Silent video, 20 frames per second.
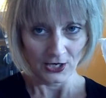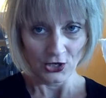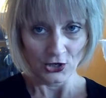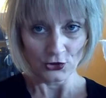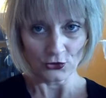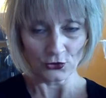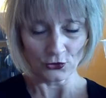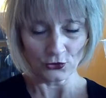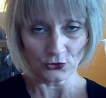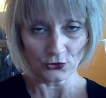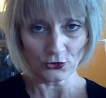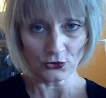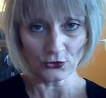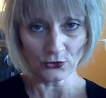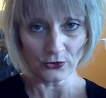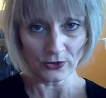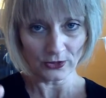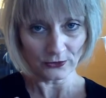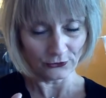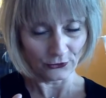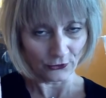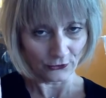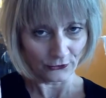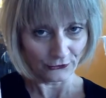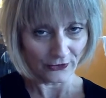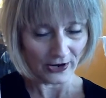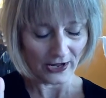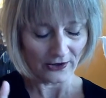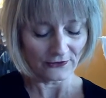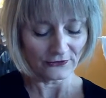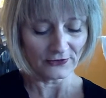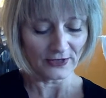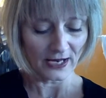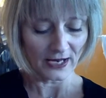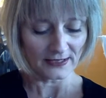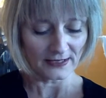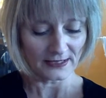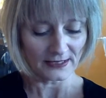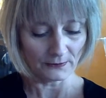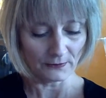So you do it for 5
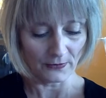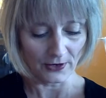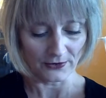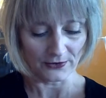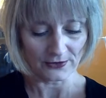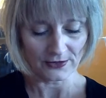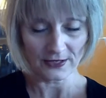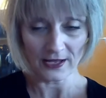days a month.